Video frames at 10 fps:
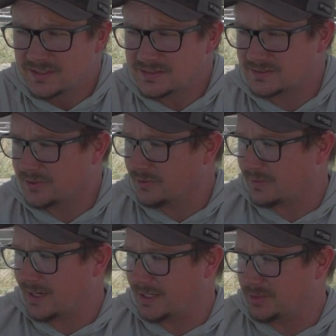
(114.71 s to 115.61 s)

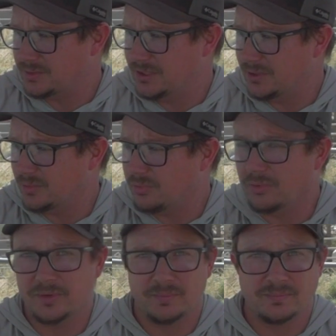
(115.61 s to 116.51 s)
so I can, you know,
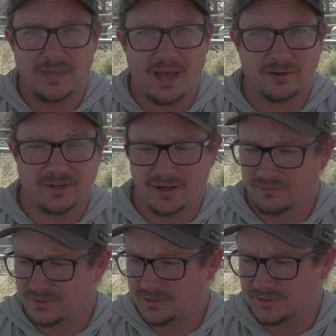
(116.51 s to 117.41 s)
pull them out of
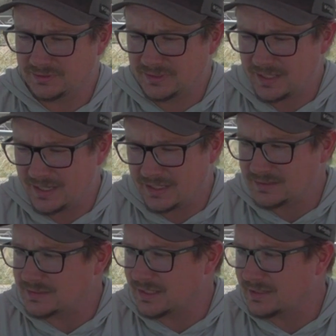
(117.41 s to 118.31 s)
cover and
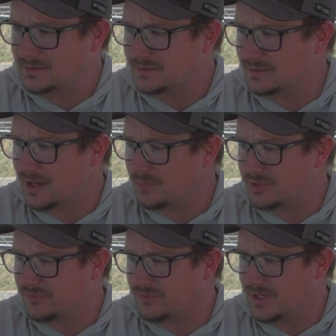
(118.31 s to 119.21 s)
not
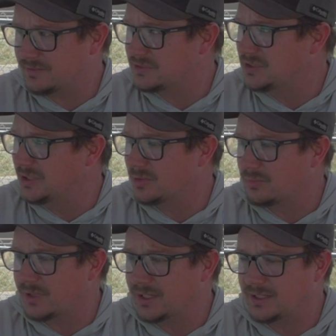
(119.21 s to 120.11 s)
be afraid of, you know,
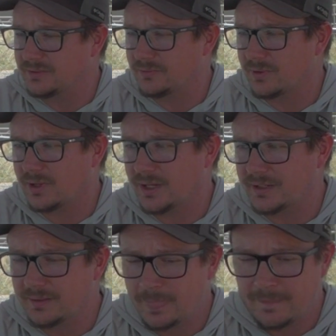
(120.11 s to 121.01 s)
breaking the
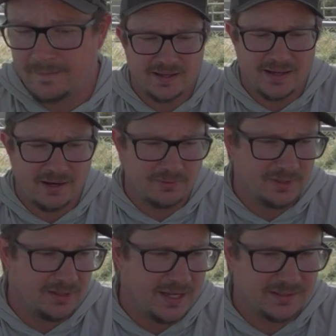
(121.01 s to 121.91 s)
rod. I
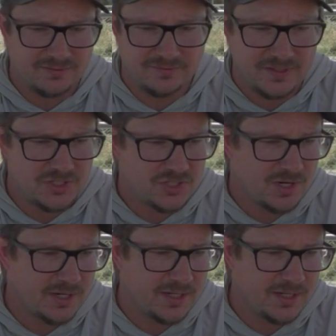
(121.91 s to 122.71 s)
really like the finish on